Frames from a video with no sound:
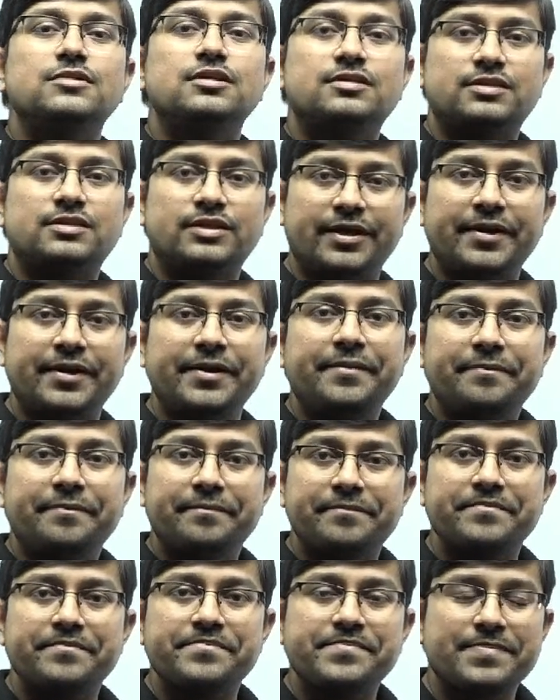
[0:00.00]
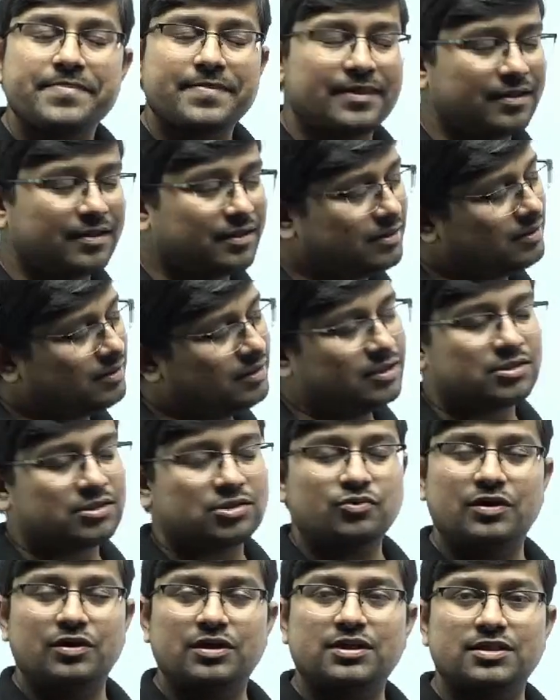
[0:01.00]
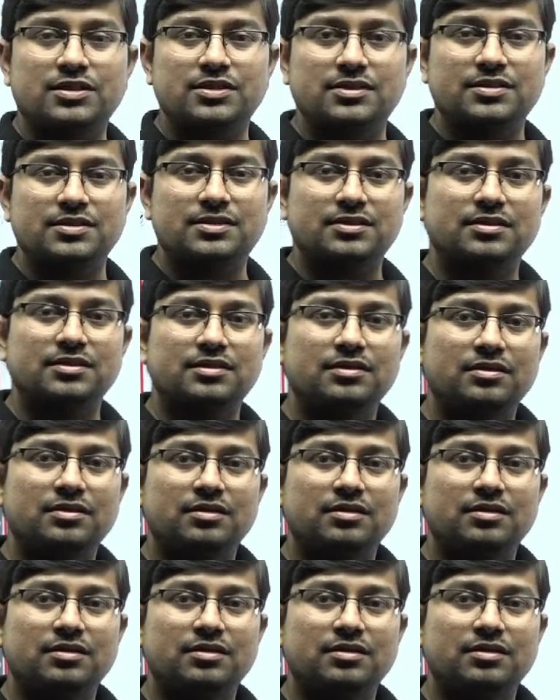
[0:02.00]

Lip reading: See, these questions,